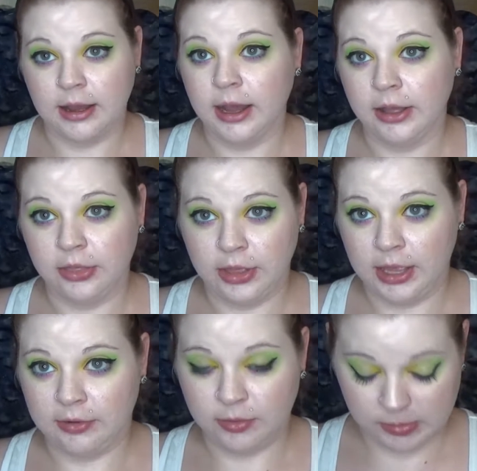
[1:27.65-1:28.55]
I
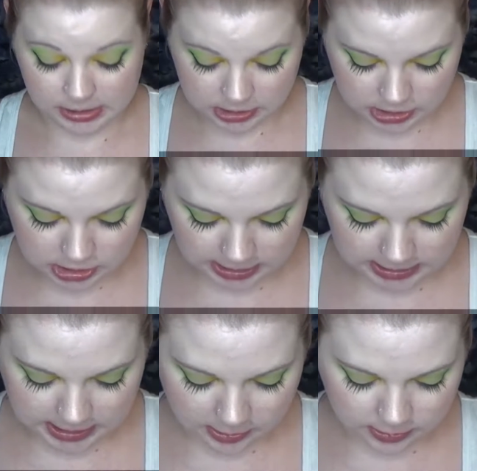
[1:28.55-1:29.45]
think everybody should check it
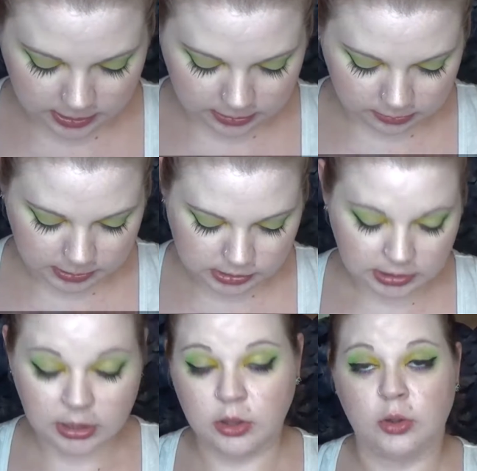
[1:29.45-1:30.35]
out,
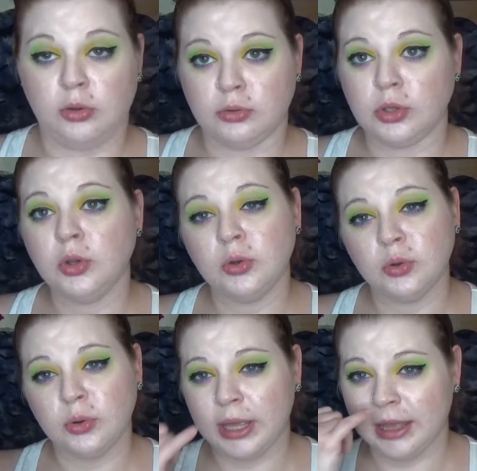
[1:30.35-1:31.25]
especially those
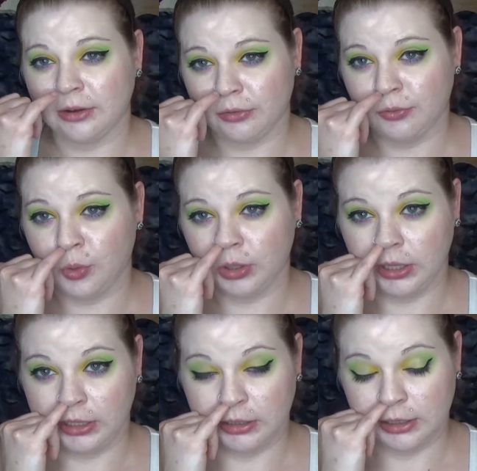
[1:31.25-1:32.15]
who can't afford
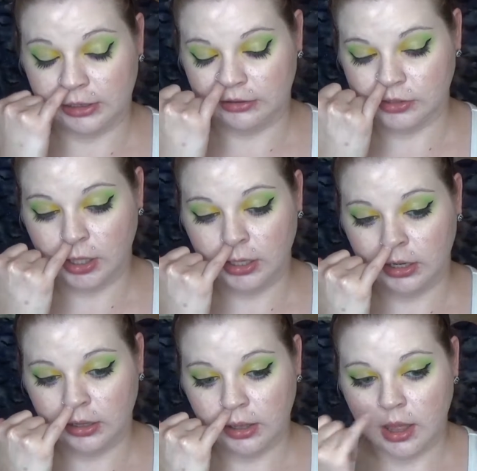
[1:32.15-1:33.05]
like a
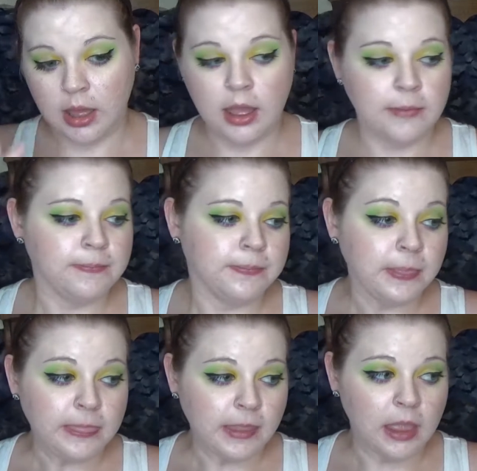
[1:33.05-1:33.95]
Clarisonic.
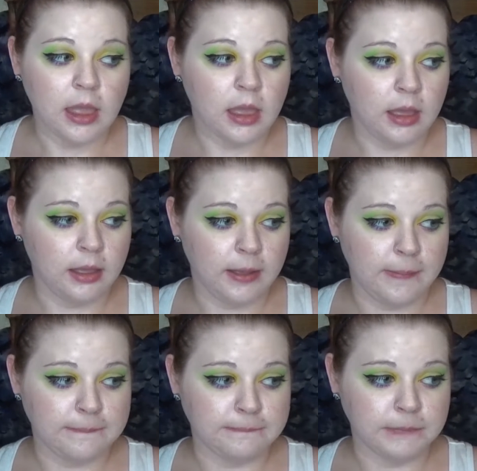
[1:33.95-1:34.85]

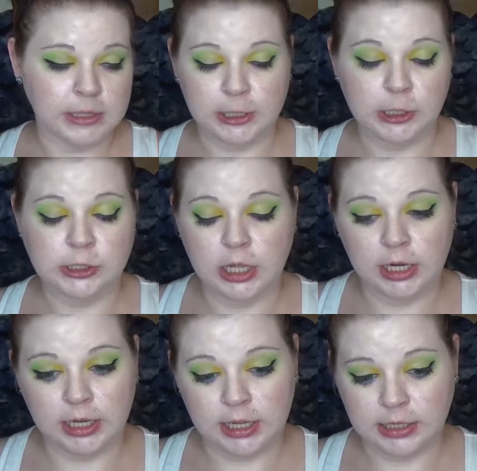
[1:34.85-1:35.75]

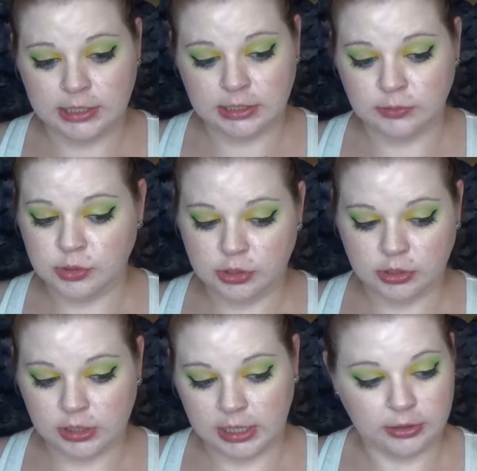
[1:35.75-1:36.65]
Clarisonic is, I'm
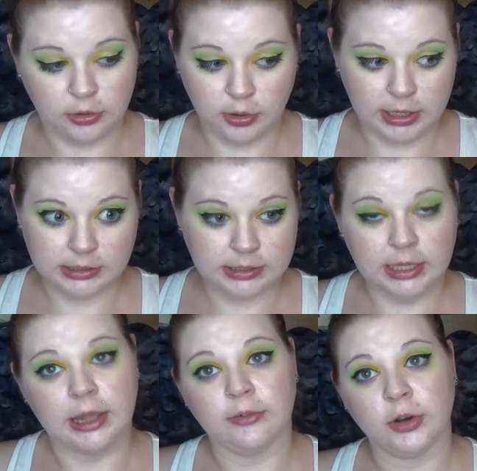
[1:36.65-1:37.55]
sure, like the greatest
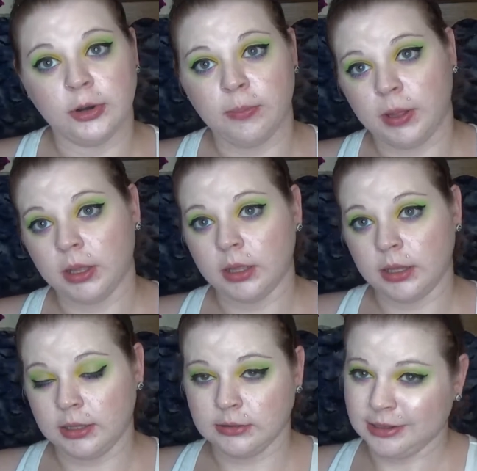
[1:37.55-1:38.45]
thing ever, but
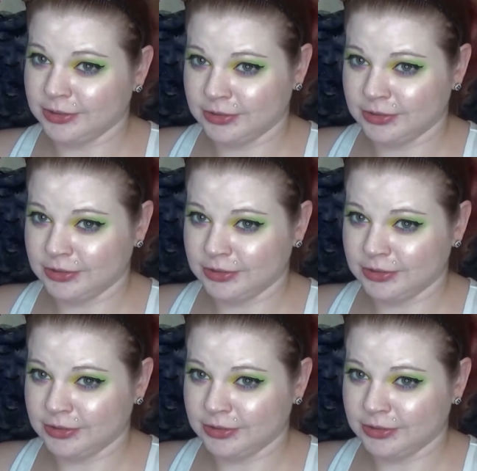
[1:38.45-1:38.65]
it's like